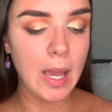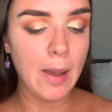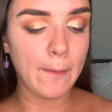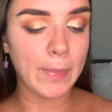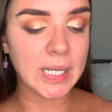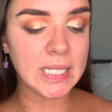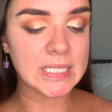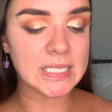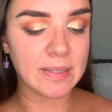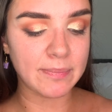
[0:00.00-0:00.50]

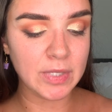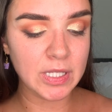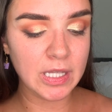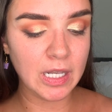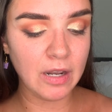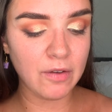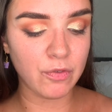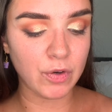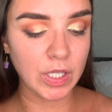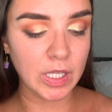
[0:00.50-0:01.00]
but it's something that
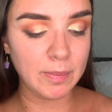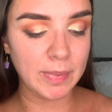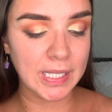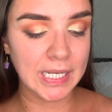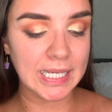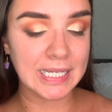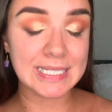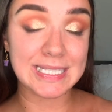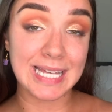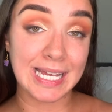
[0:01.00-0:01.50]
I've really been
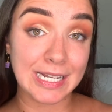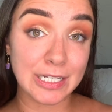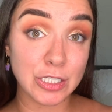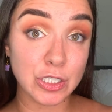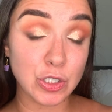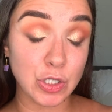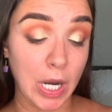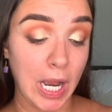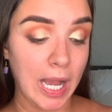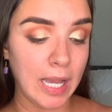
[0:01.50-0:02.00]
excited to
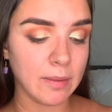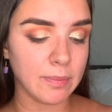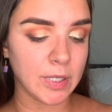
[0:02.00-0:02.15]
try